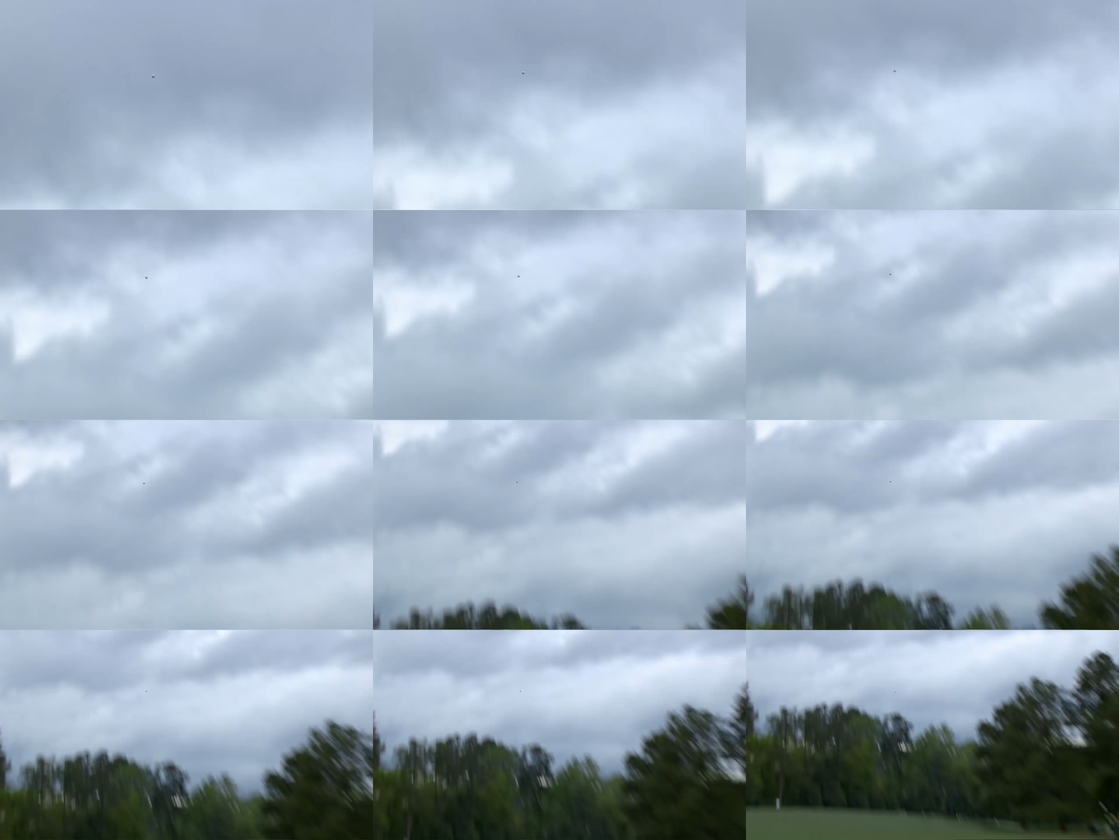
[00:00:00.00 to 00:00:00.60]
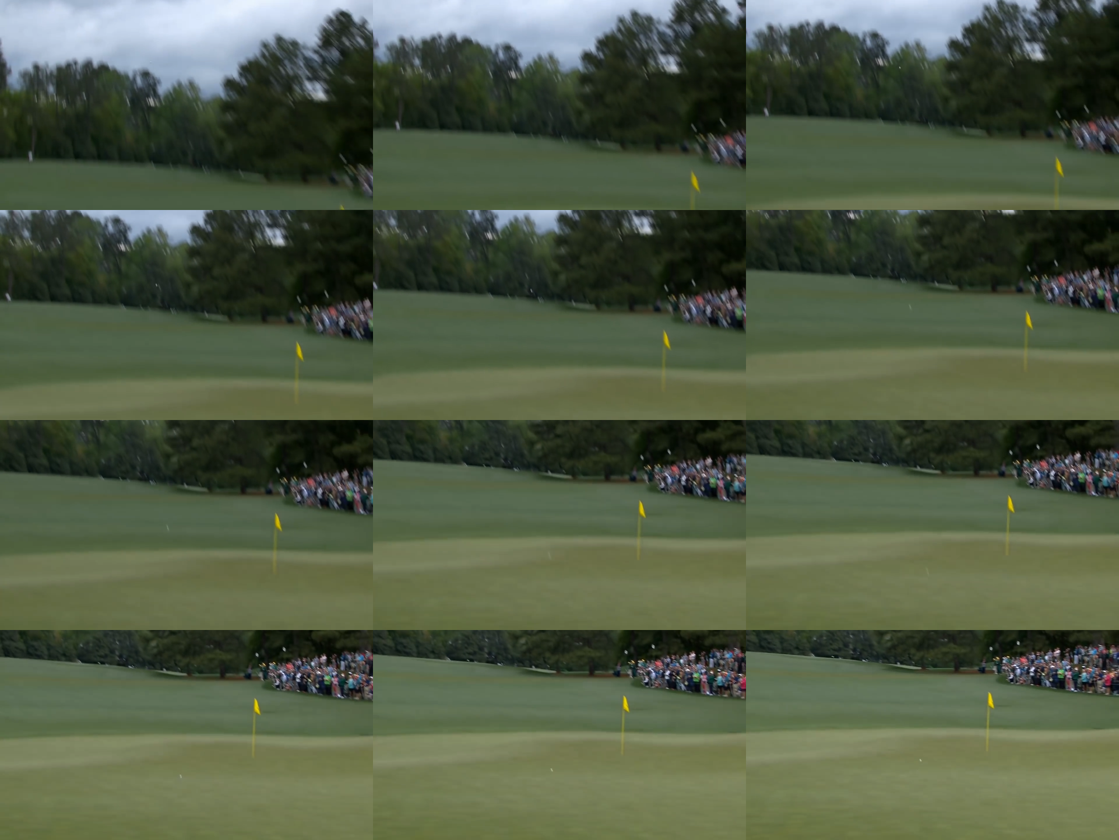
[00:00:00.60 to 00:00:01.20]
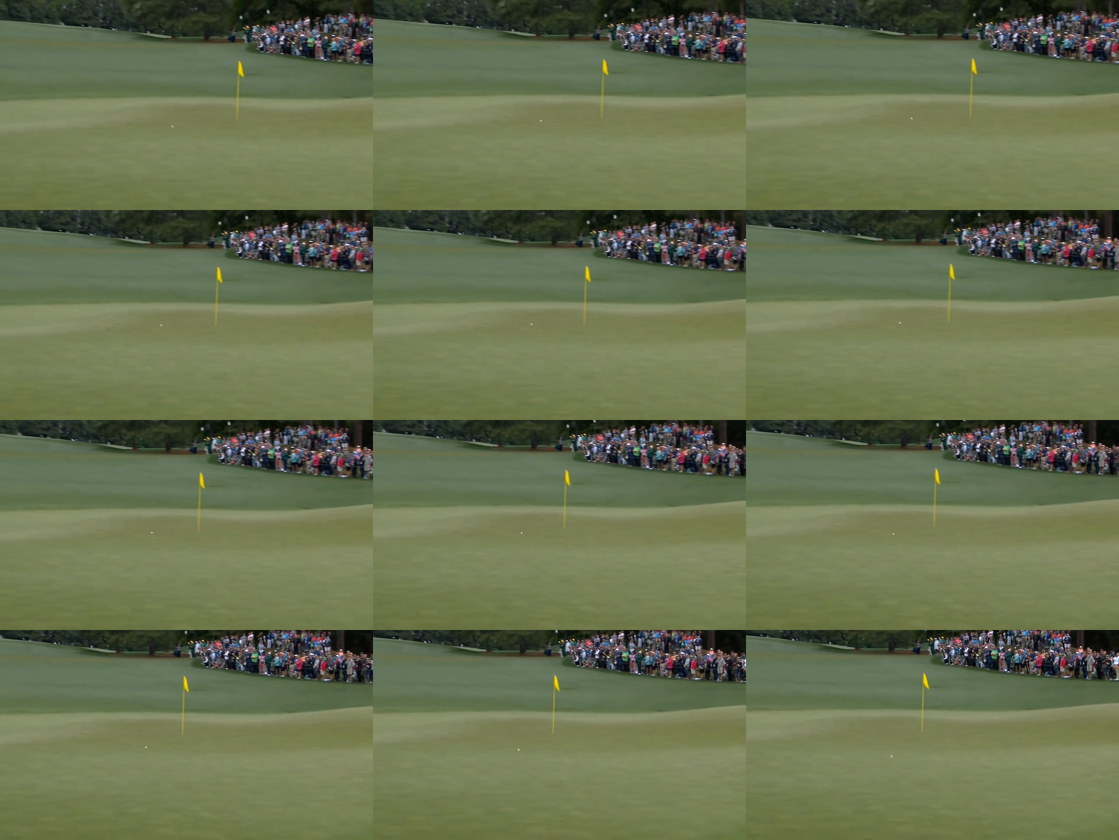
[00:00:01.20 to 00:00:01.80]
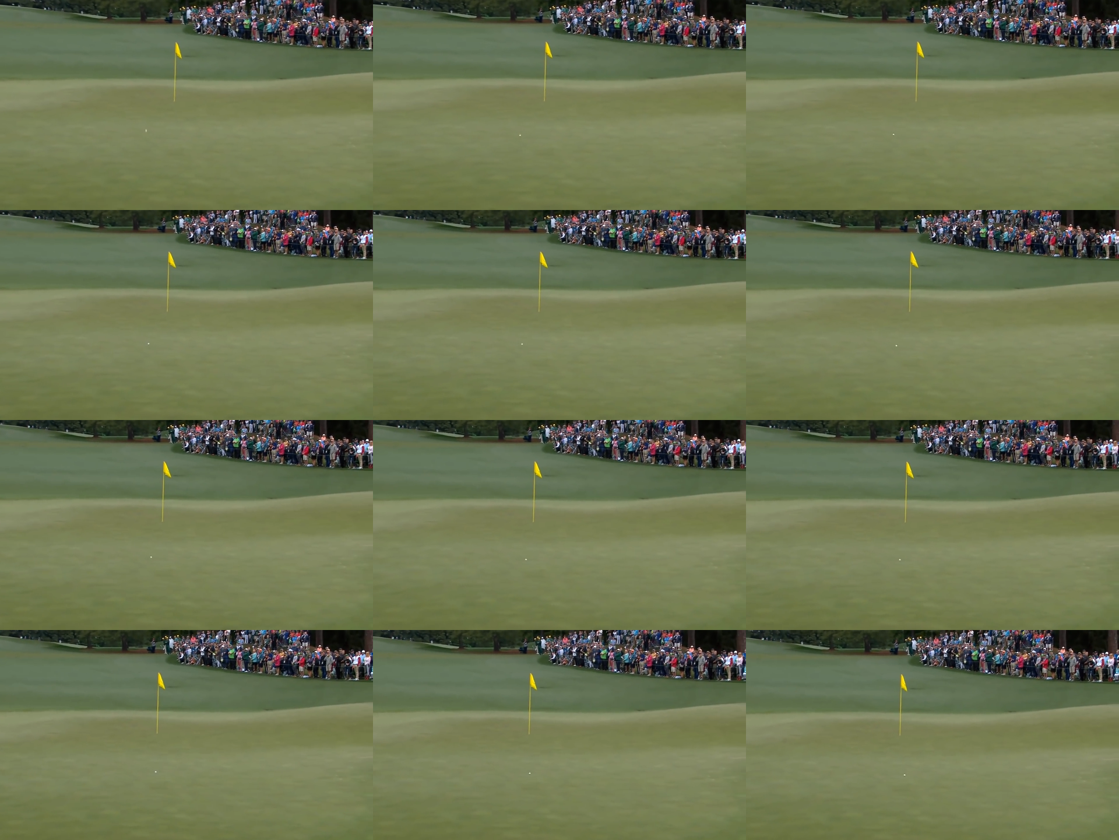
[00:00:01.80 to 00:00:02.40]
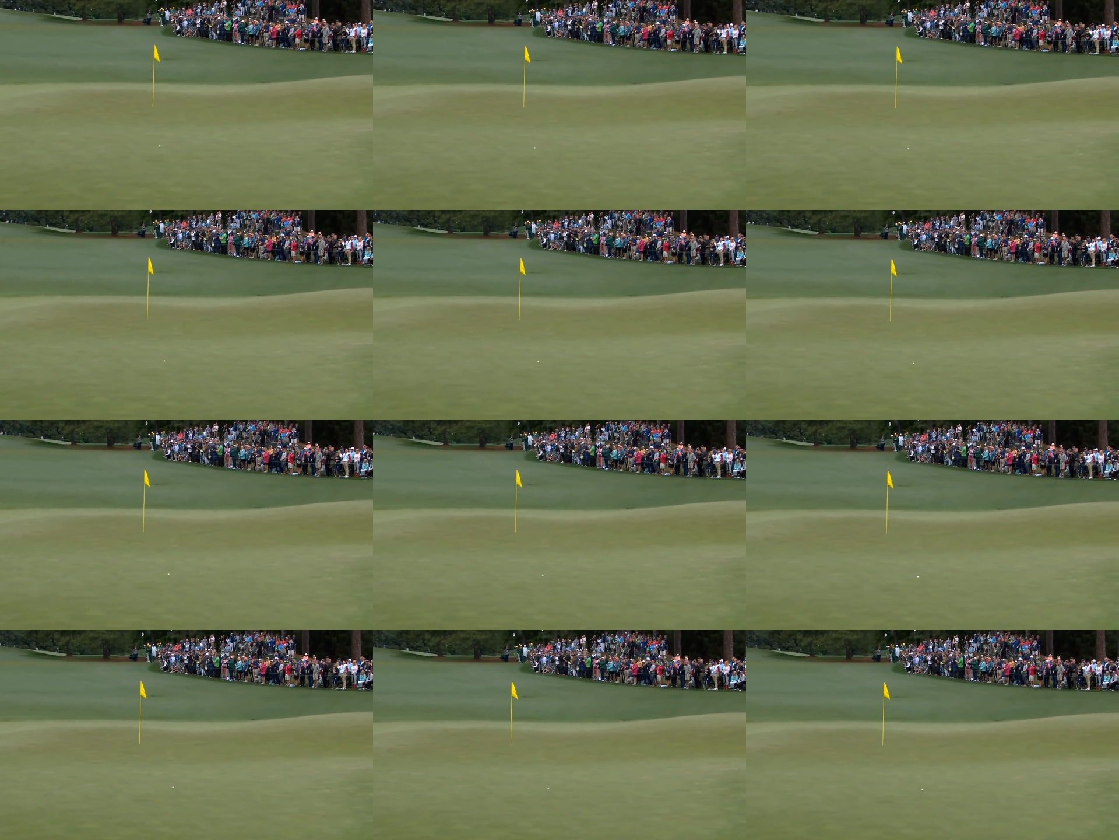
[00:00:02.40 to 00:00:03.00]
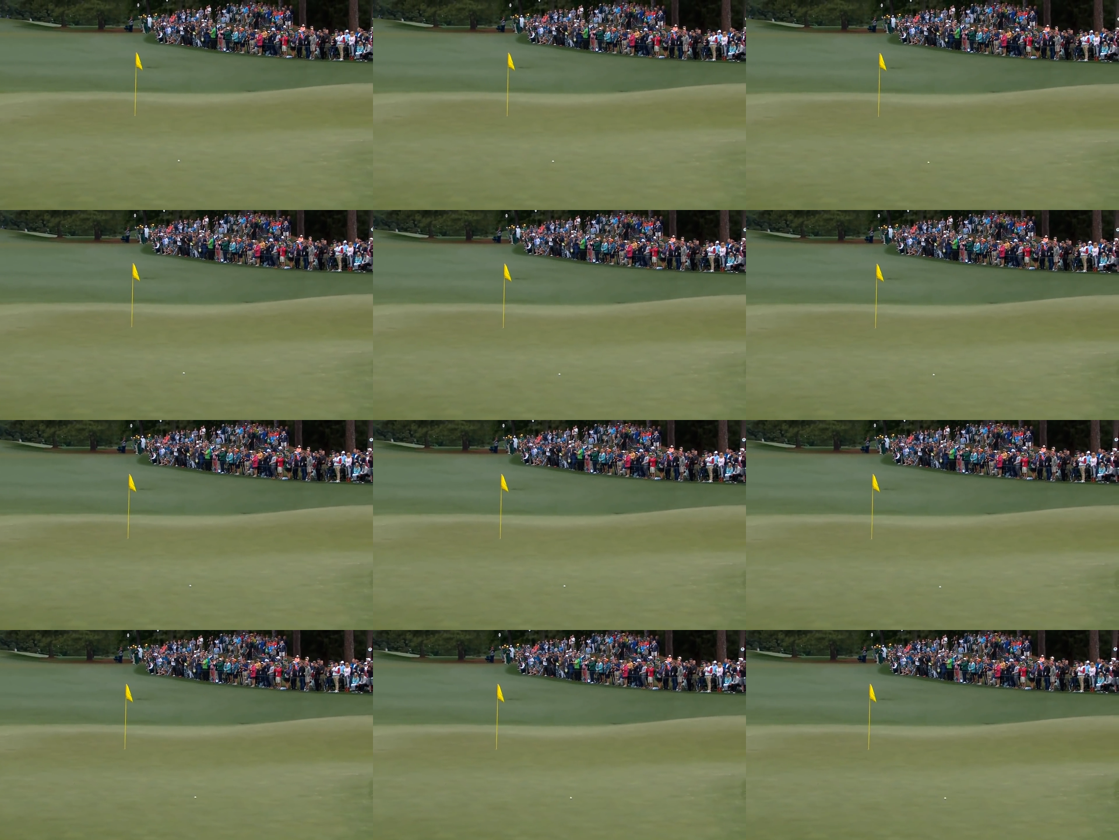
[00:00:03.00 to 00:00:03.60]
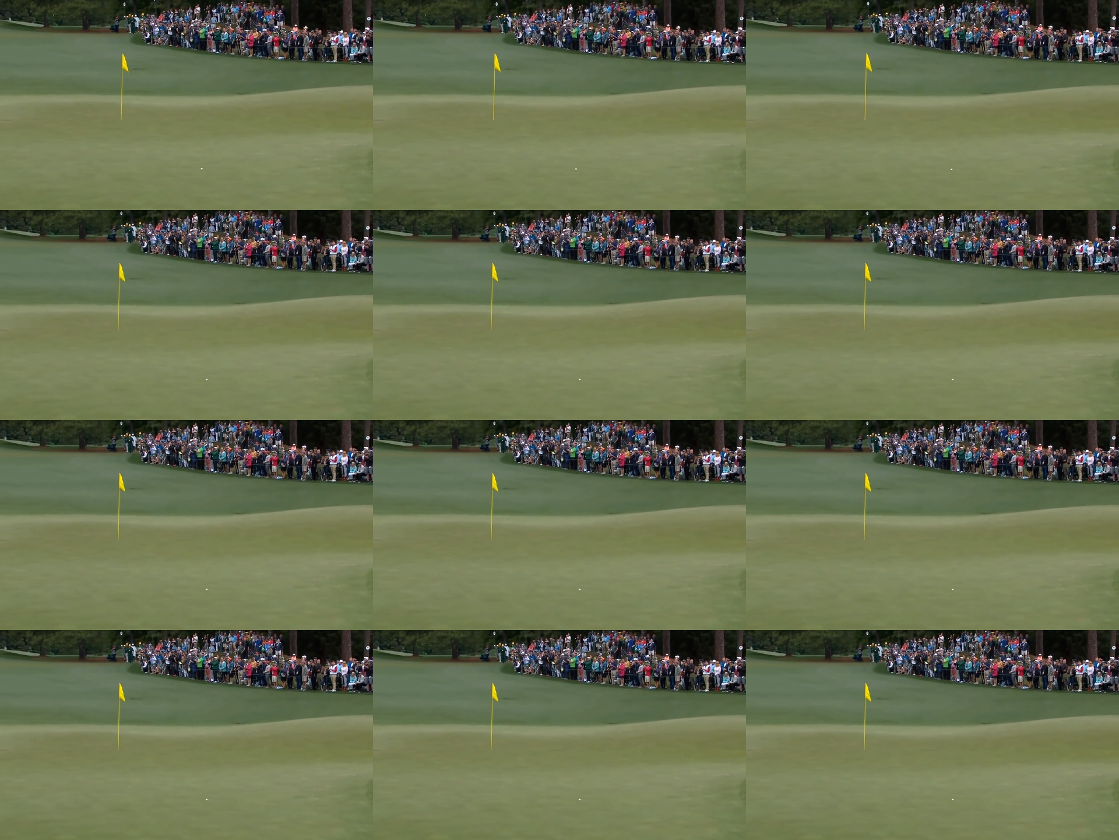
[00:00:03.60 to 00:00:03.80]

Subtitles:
Nobody's mouth can be seen.